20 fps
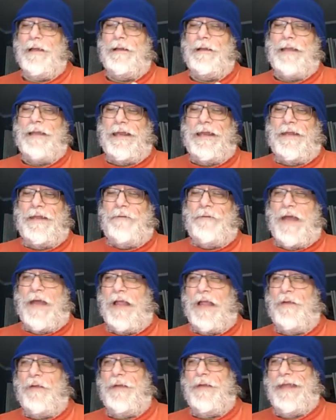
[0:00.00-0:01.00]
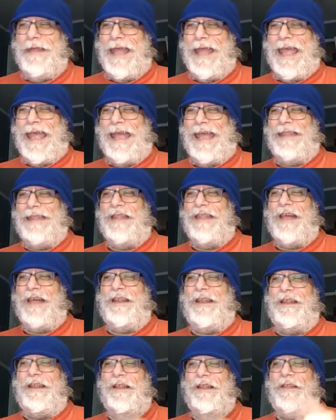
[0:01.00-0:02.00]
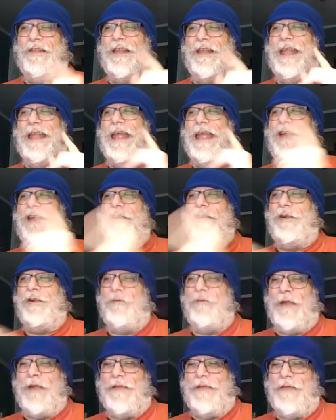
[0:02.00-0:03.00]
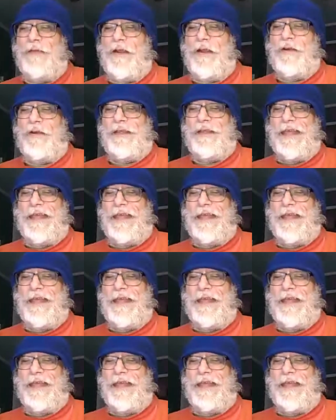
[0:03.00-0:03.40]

Lady Valerie, and none other than Eric right there,